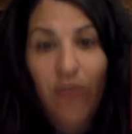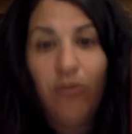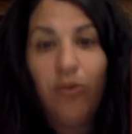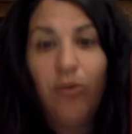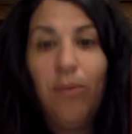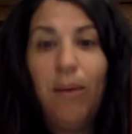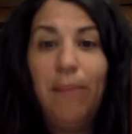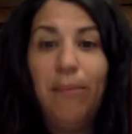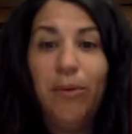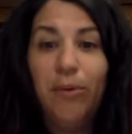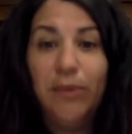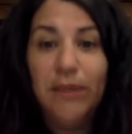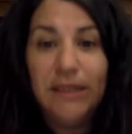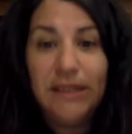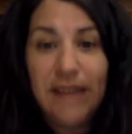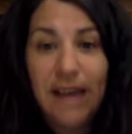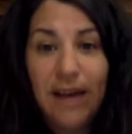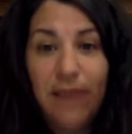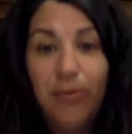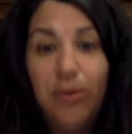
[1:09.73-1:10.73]
Remember, we
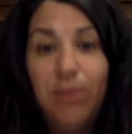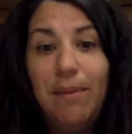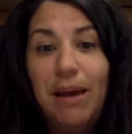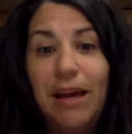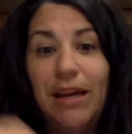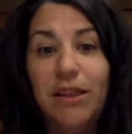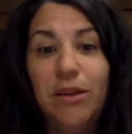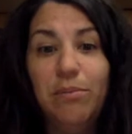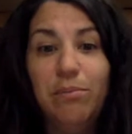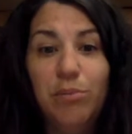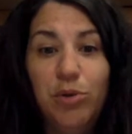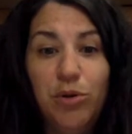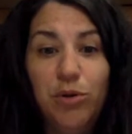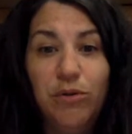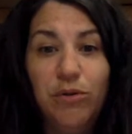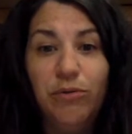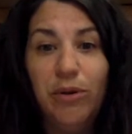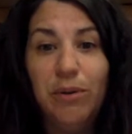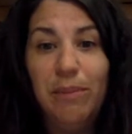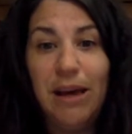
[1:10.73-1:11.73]
said we make them
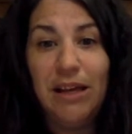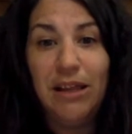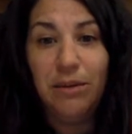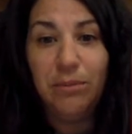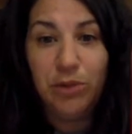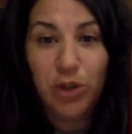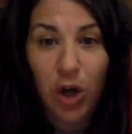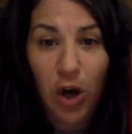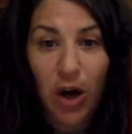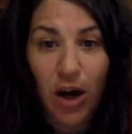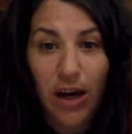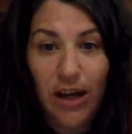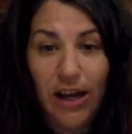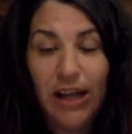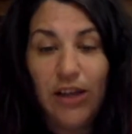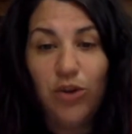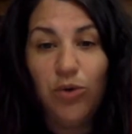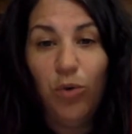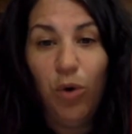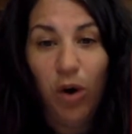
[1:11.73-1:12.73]
move, we make them talk,
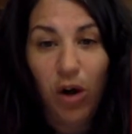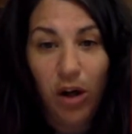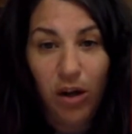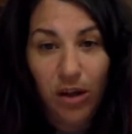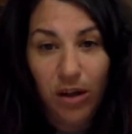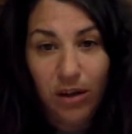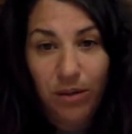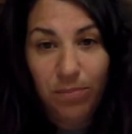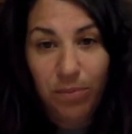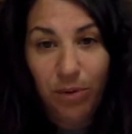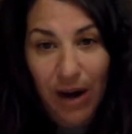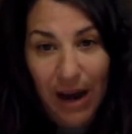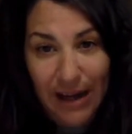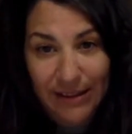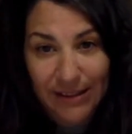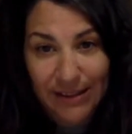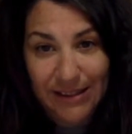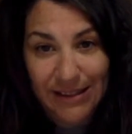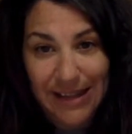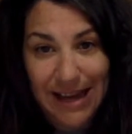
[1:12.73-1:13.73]
and you all
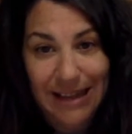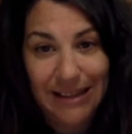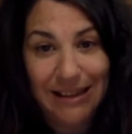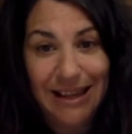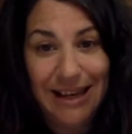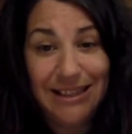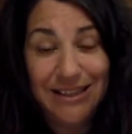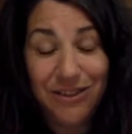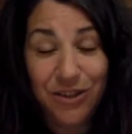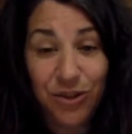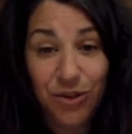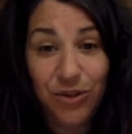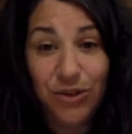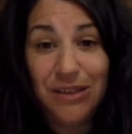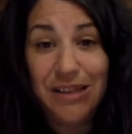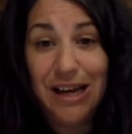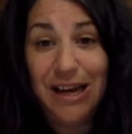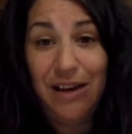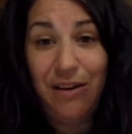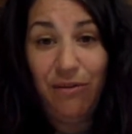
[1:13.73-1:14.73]
practiced that last
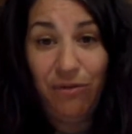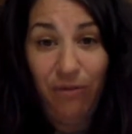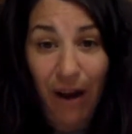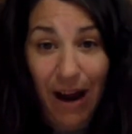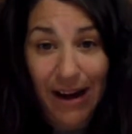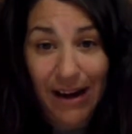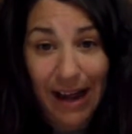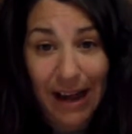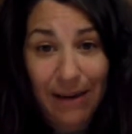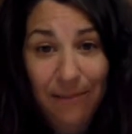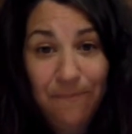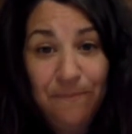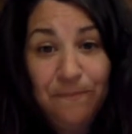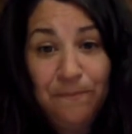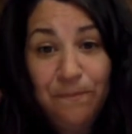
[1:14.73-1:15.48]
Thursday and Friday.